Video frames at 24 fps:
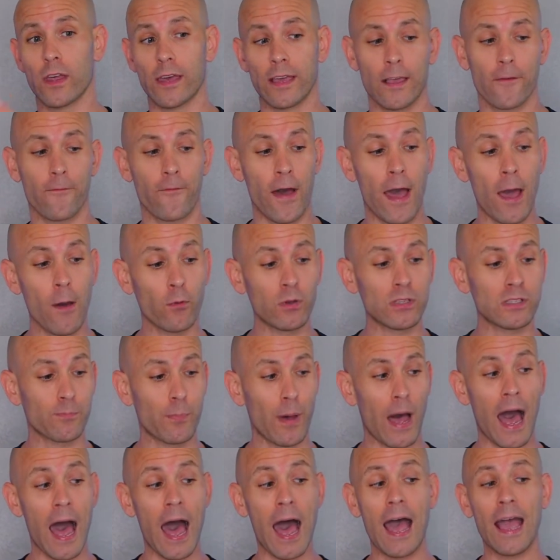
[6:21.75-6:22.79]
Like if I was
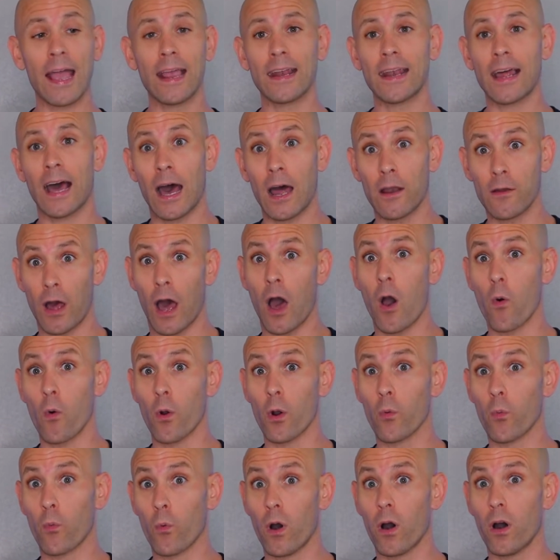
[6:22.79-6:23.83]
behind on
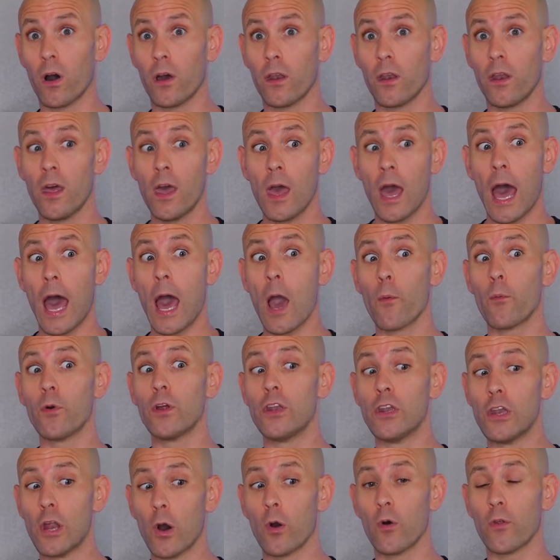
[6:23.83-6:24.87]
hour one, I
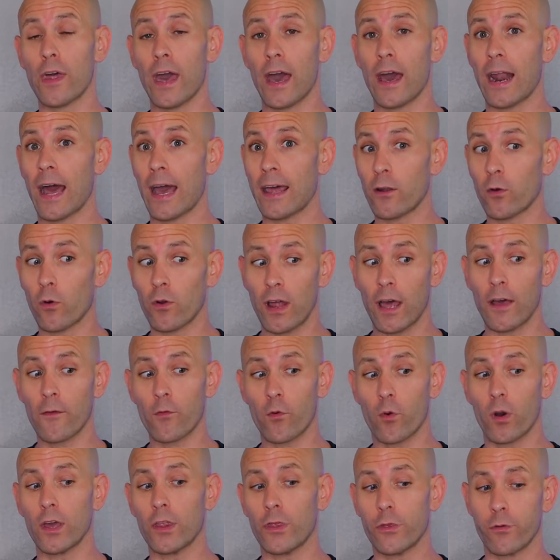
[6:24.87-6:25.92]
would know that. I don't
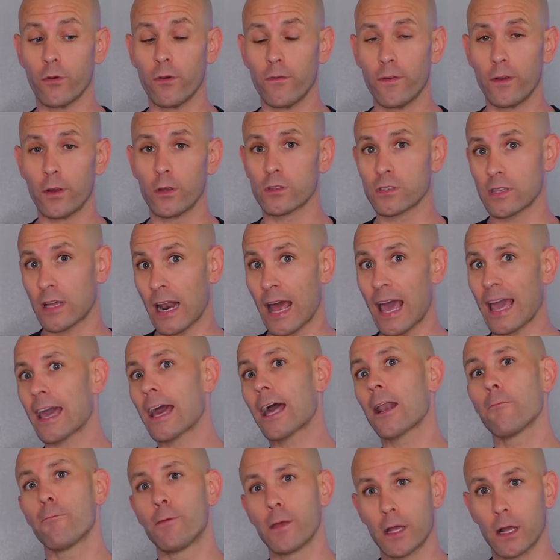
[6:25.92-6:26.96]
have quite three videos that I
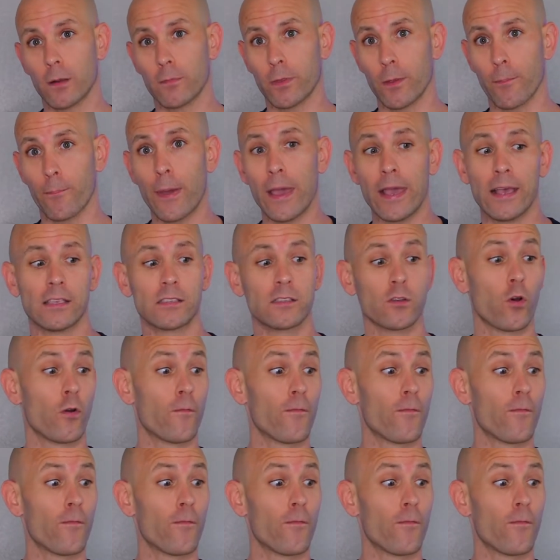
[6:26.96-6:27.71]
gotta pick up the pace.